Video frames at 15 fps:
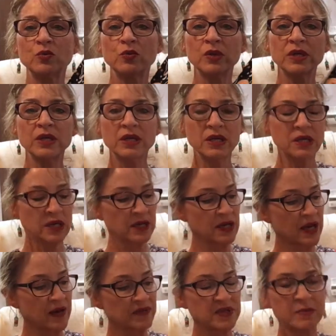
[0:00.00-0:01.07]
really kind of
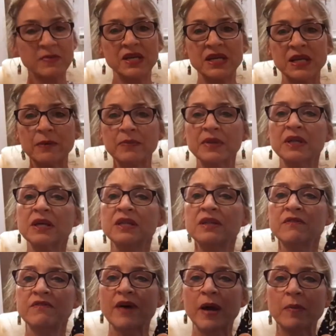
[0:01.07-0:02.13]
have to manipulate the
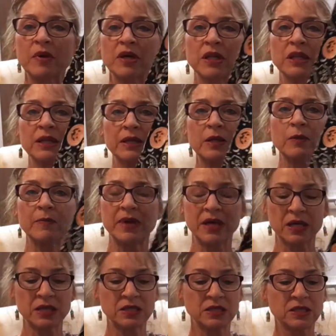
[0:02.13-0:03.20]
fabric a little
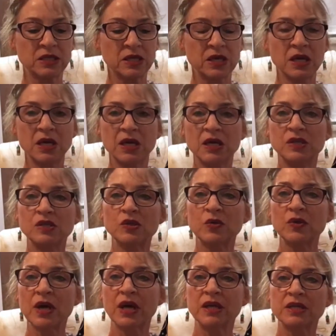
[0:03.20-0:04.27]
bit so
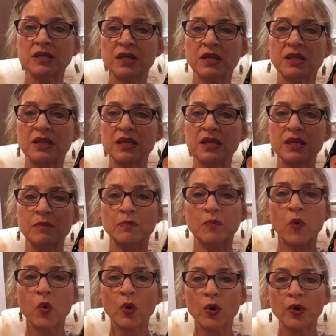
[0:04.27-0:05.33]
that the
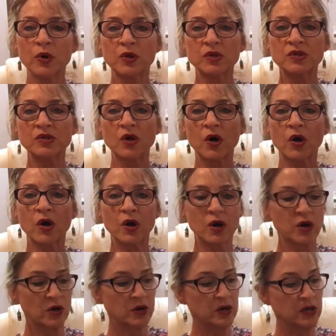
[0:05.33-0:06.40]
borders
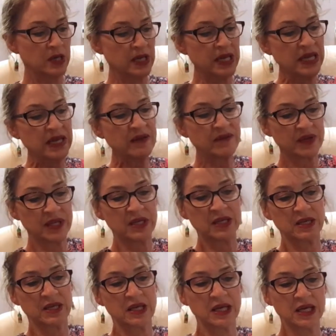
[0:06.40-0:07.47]
are even
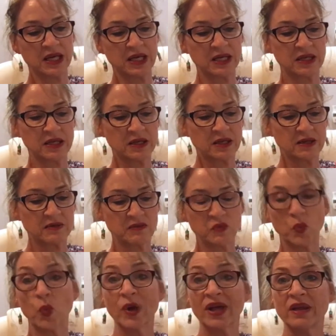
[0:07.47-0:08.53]
in
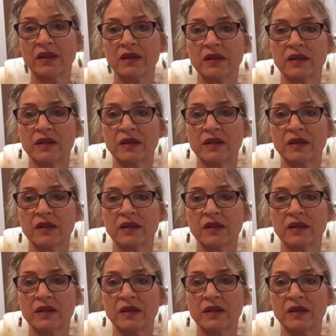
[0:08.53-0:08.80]
width.